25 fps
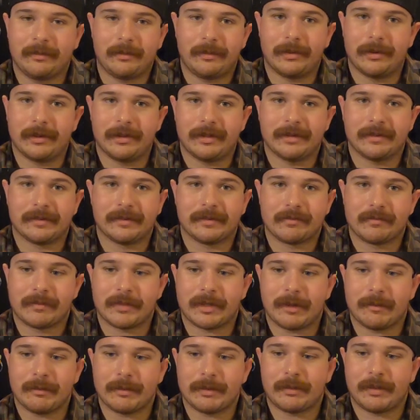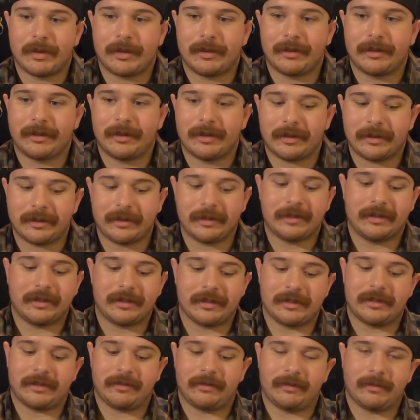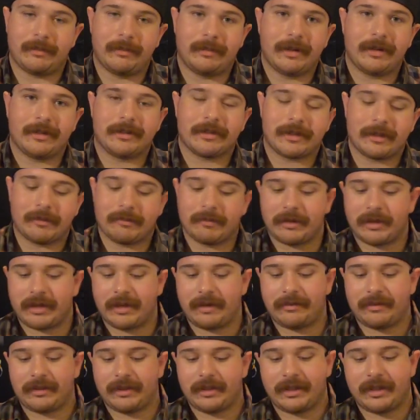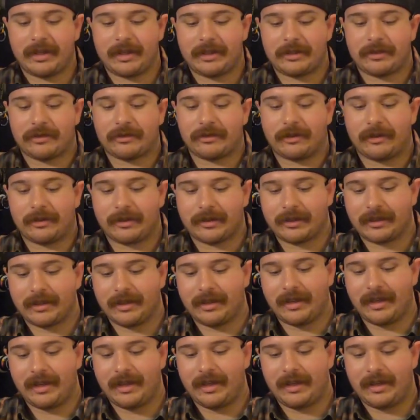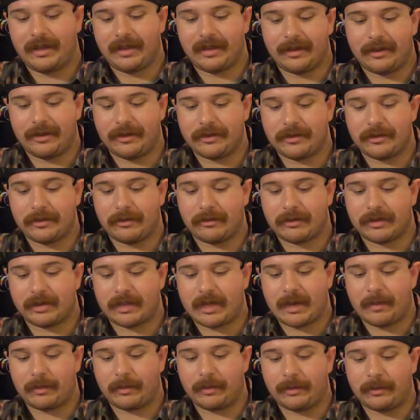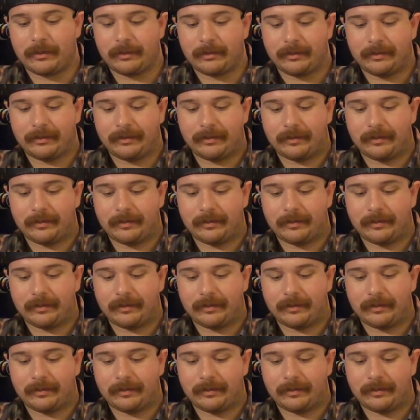But something's better than nothing, because if a bear's coming after you that strong, there's no stopping them.